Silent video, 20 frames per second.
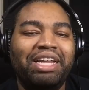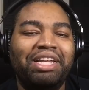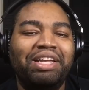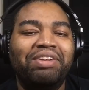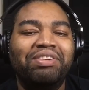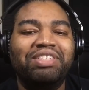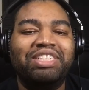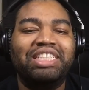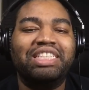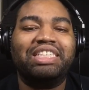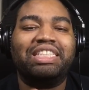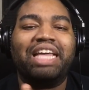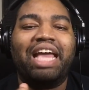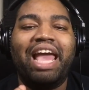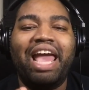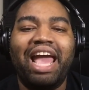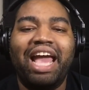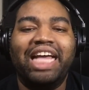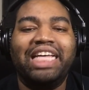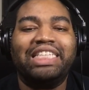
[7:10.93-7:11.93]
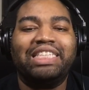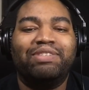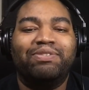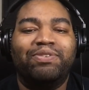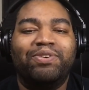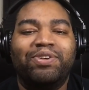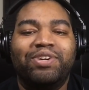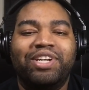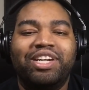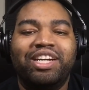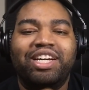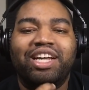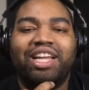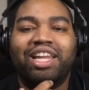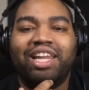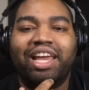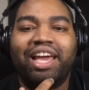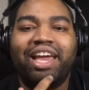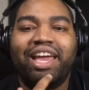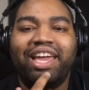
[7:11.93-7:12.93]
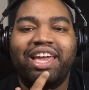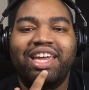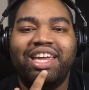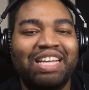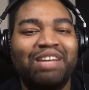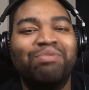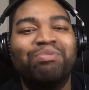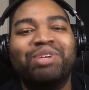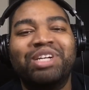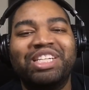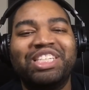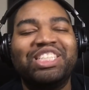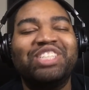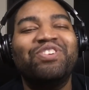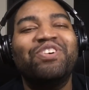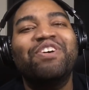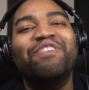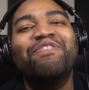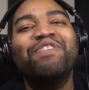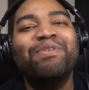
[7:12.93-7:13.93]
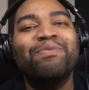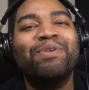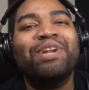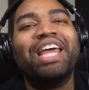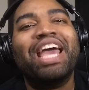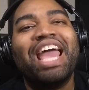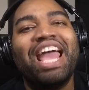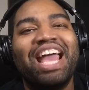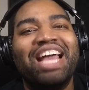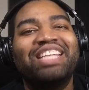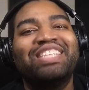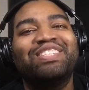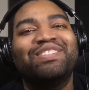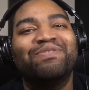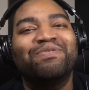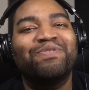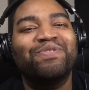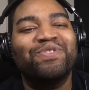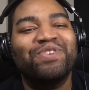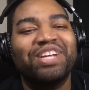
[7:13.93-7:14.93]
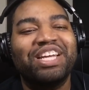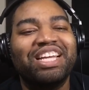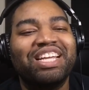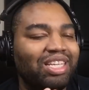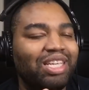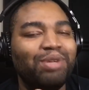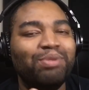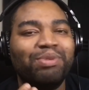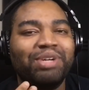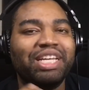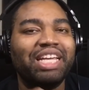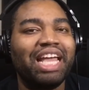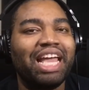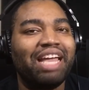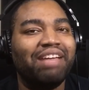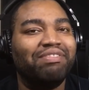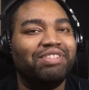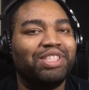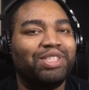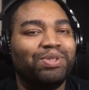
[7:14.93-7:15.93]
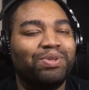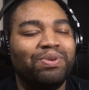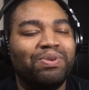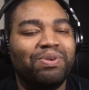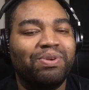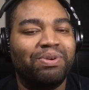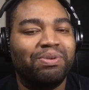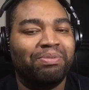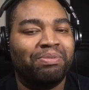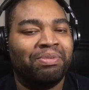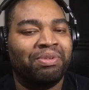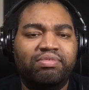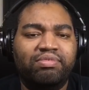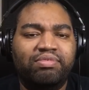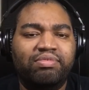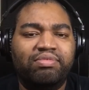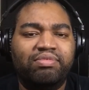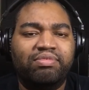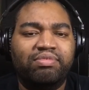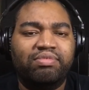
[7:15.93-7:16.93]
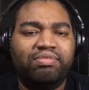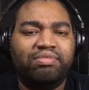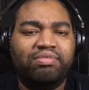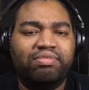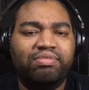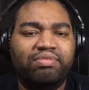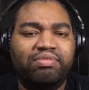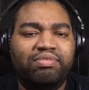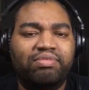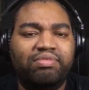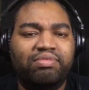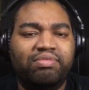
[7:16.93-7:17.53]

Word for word: didn't you just ask for it, Clay? I'm pretty sure if he would have asked him for it, he would have gave it to him. right, I'll